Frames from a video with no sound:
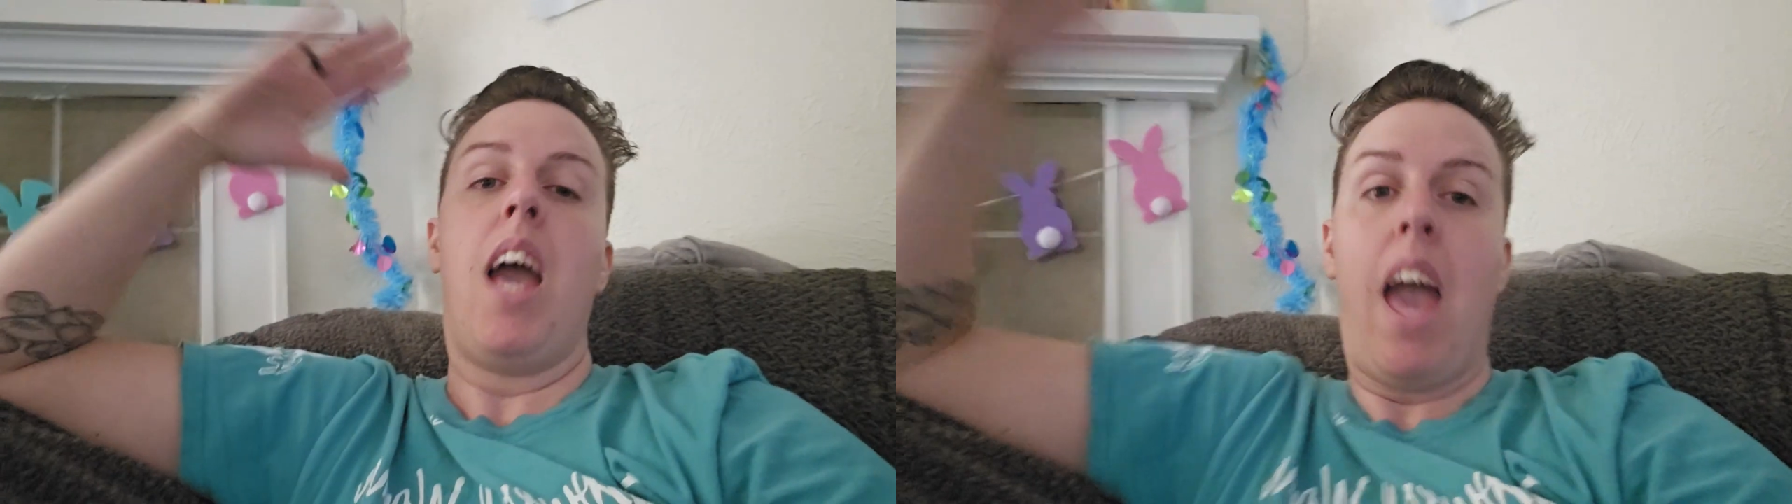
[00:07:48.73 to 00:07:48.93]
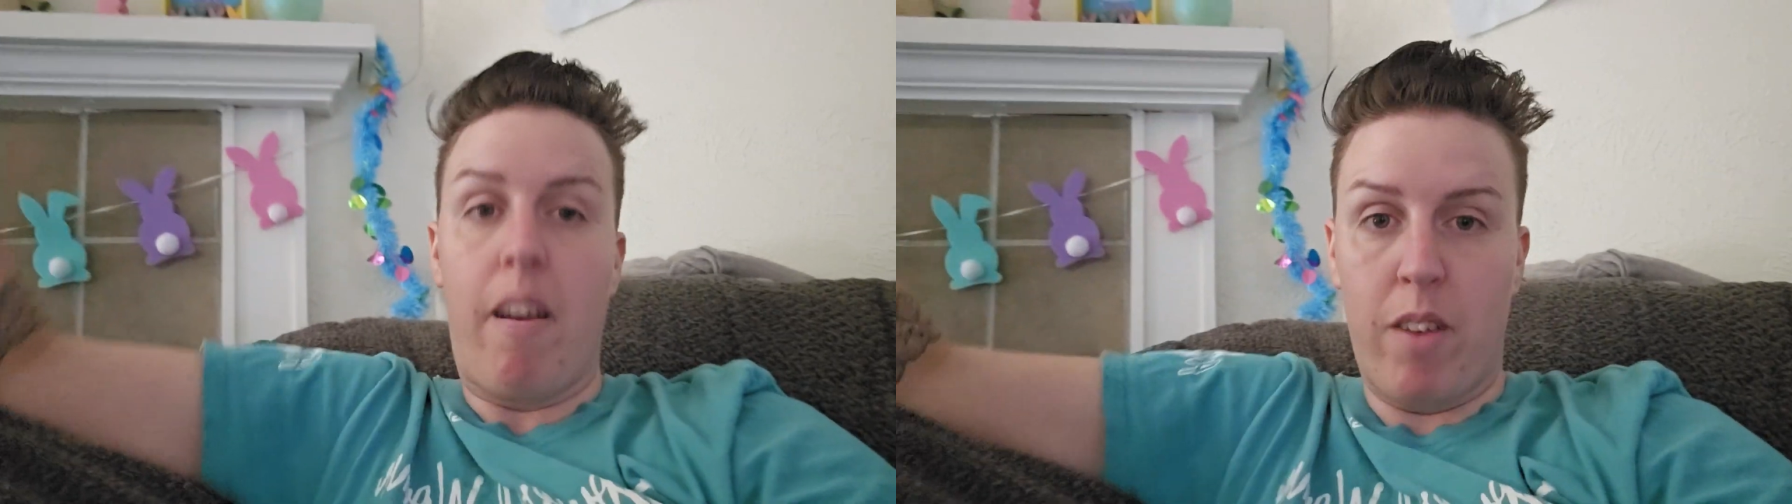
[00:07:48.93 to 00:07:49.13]

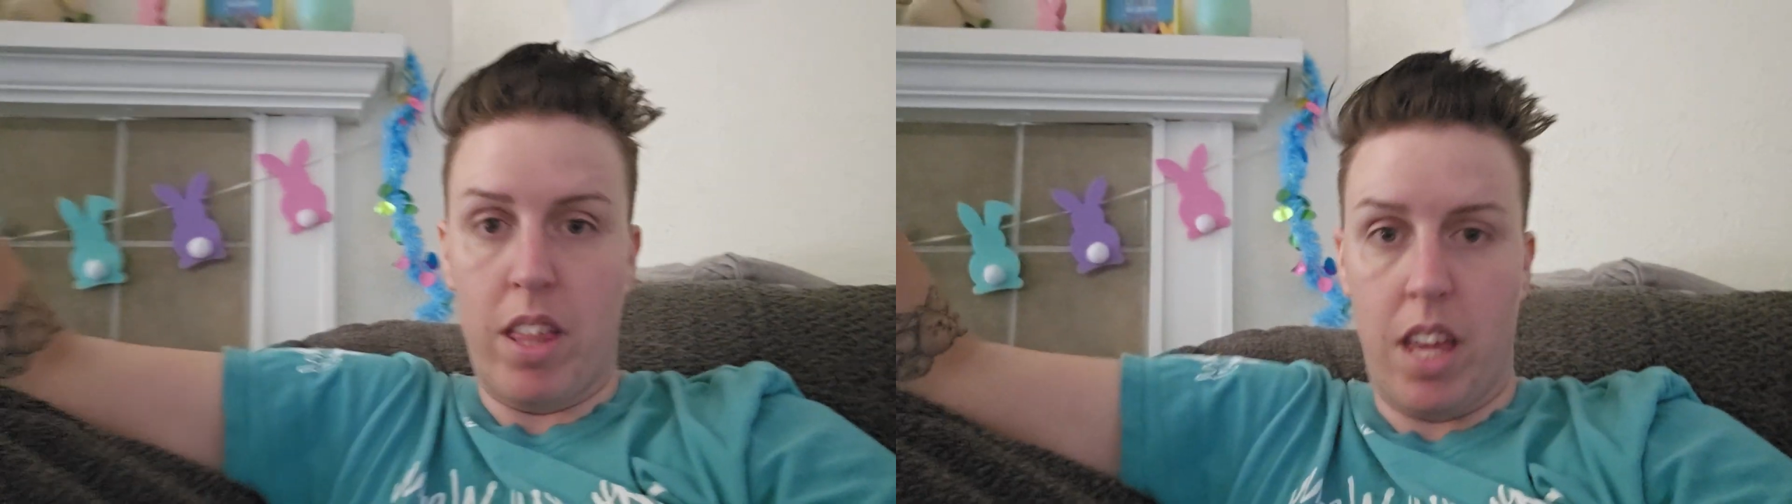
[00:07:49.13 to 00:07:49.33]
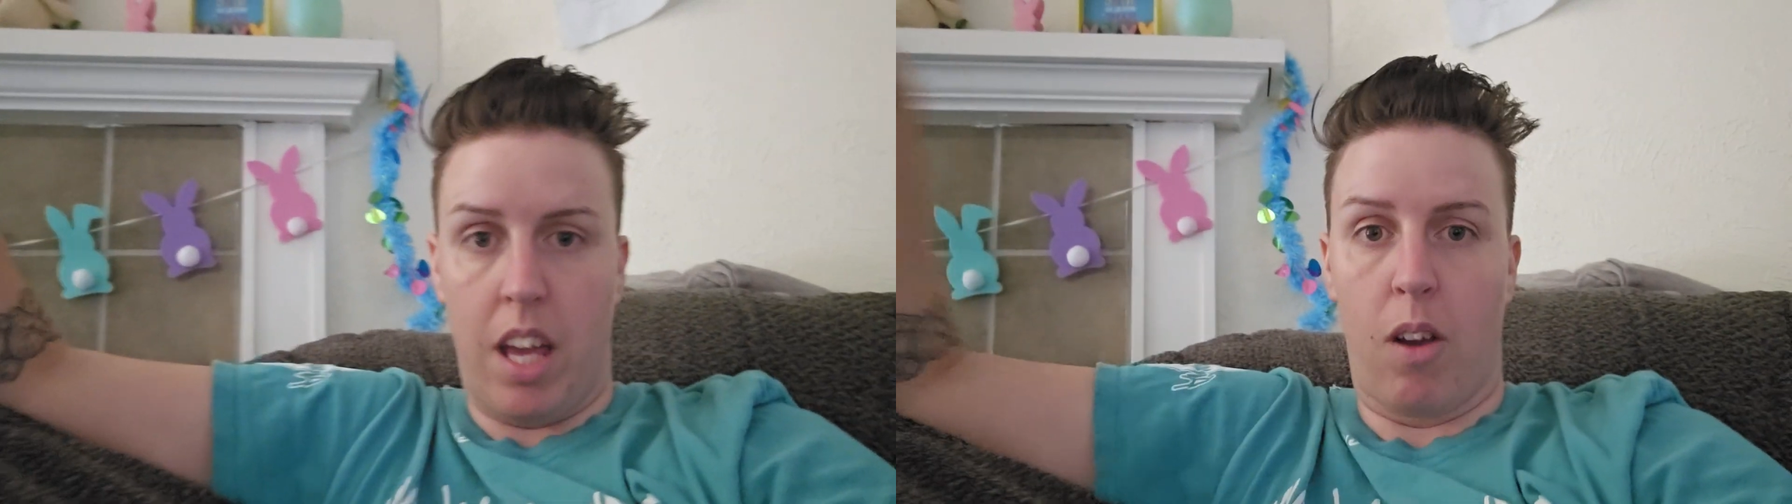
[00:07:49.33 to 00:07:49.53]

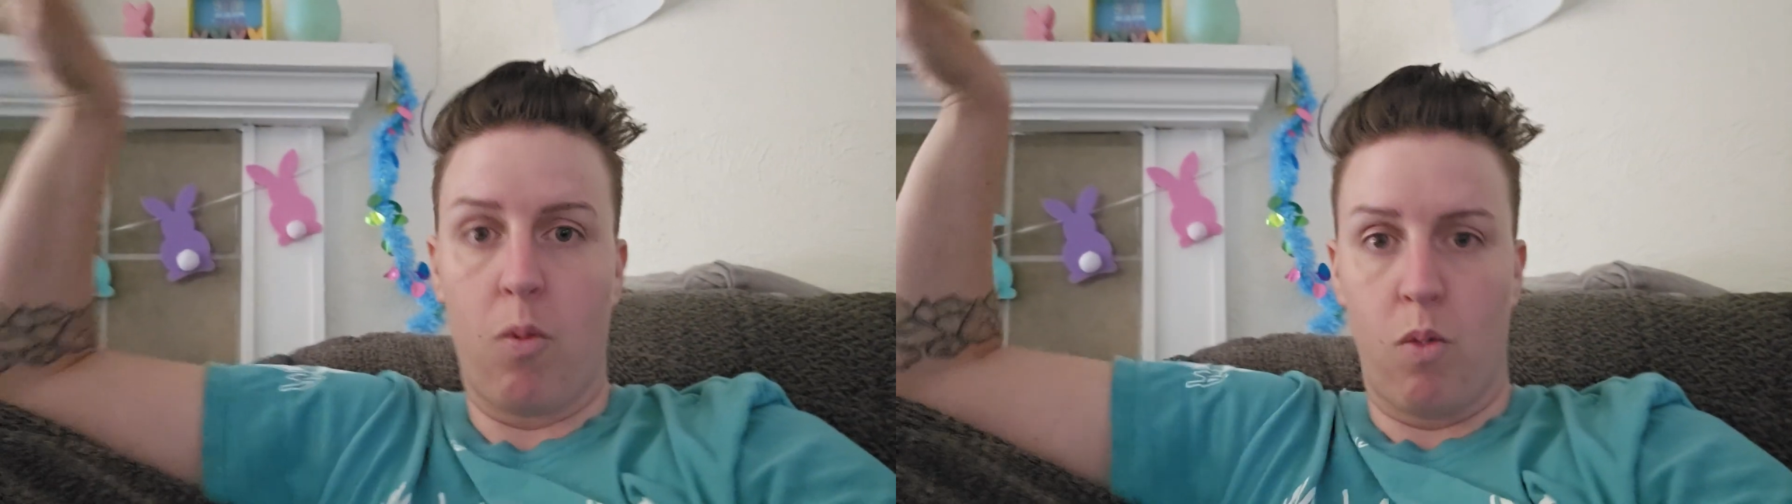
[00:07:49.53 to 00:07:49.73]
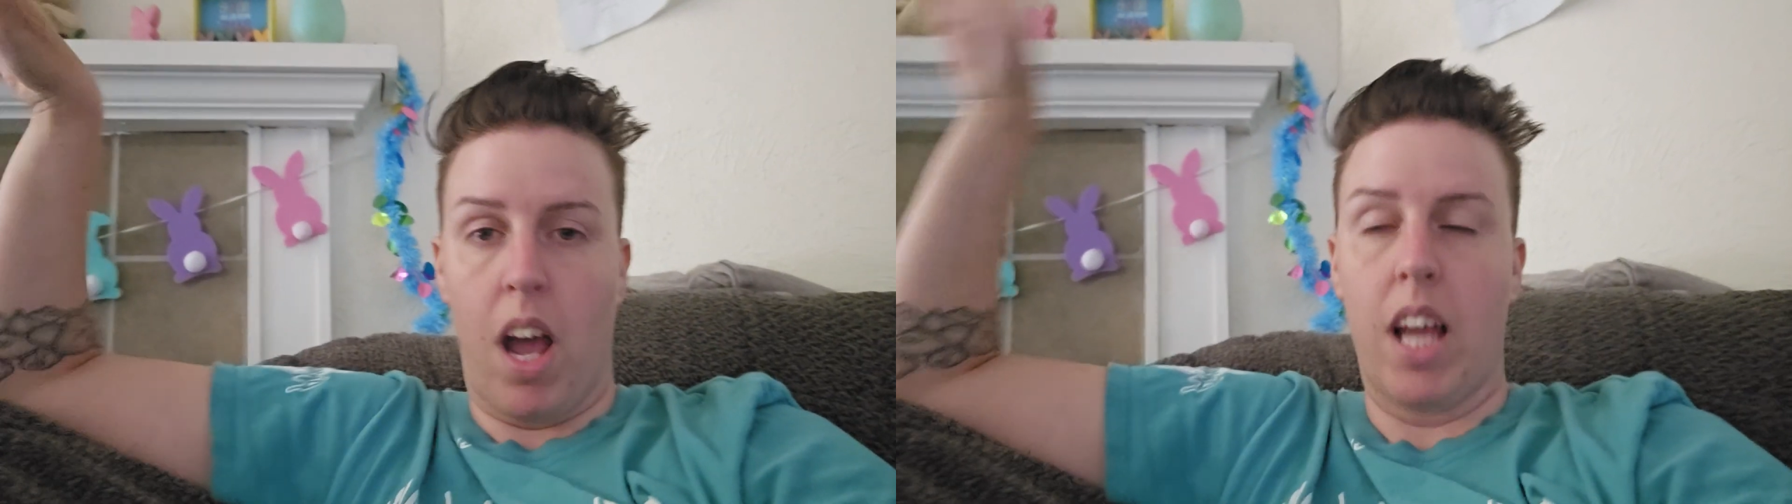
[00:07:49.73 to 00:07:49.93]
everything,
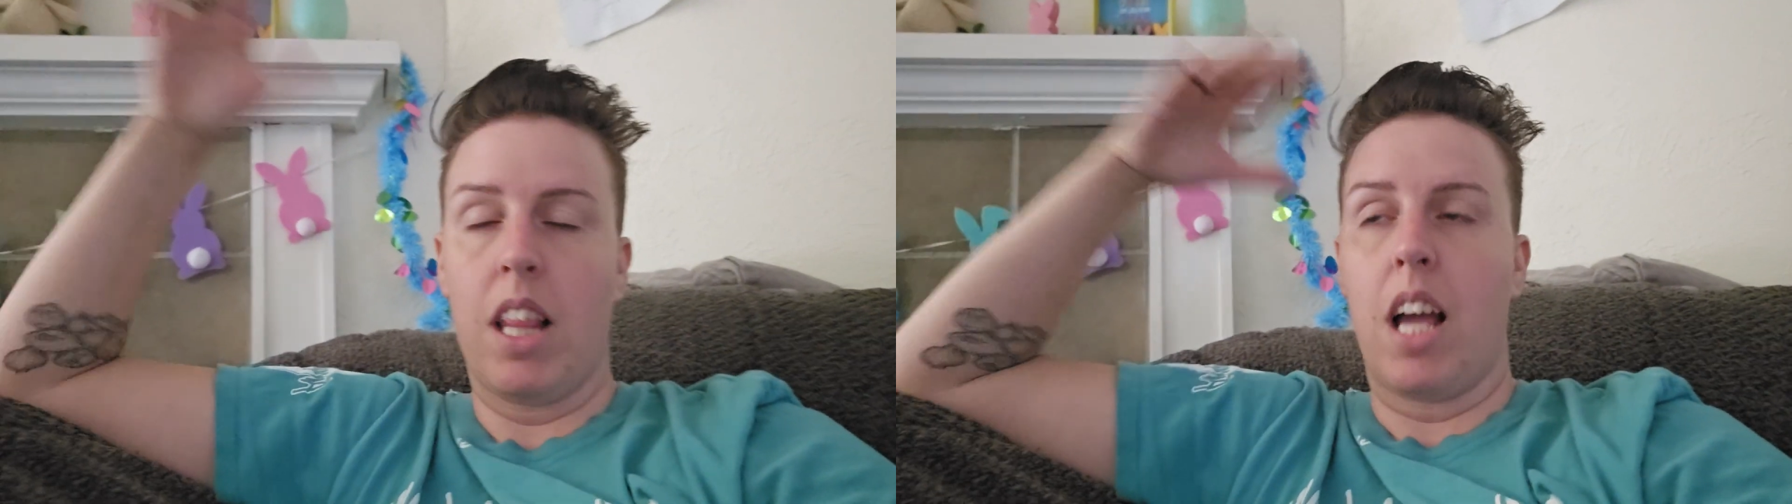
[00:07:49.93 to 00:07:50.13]
right?